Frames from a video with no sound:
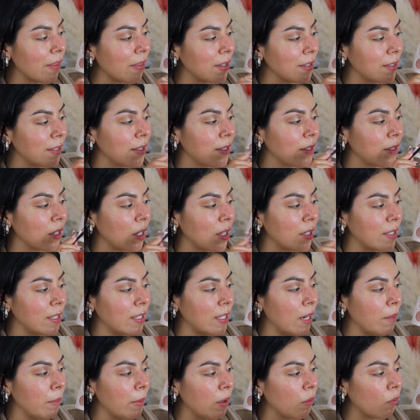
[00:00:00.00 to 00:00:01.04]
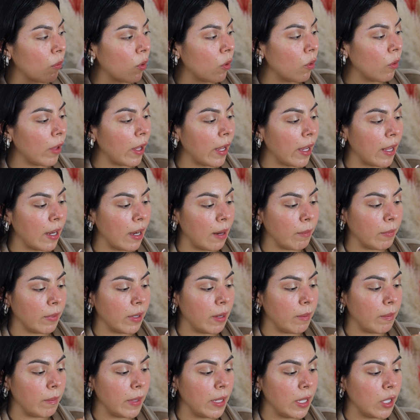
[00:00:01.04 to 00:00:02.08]
This is Cinnamon Roll and I'm
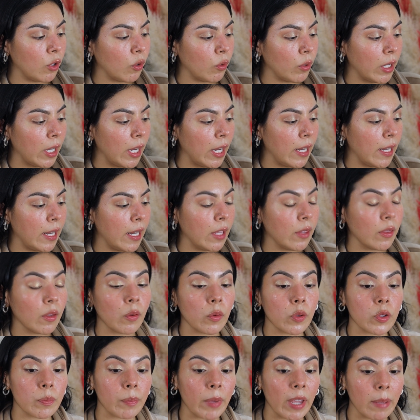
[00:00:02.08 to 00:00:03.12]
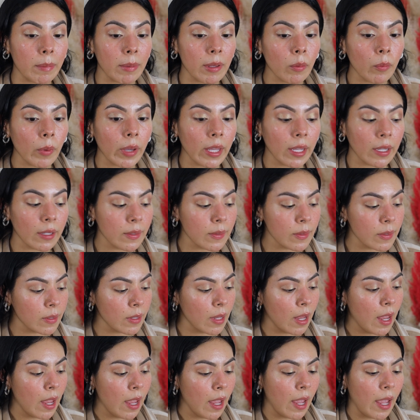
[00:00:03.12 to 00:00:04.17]
gonna be creating those baby wings
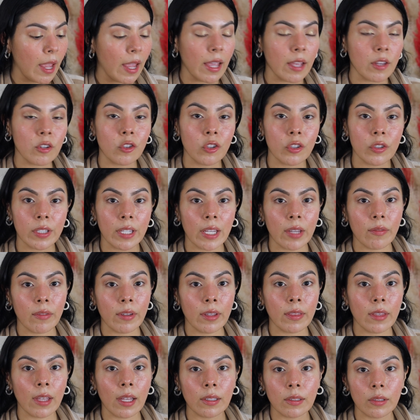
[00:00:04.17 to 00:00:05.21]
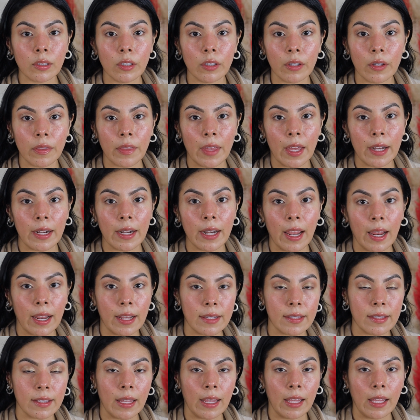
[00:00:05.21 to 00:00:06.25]
and just giving that look that
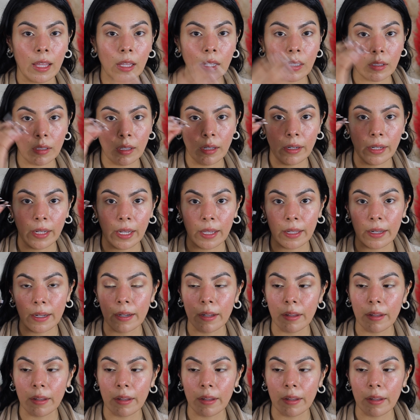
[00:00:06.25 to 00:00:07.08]
nice like elongated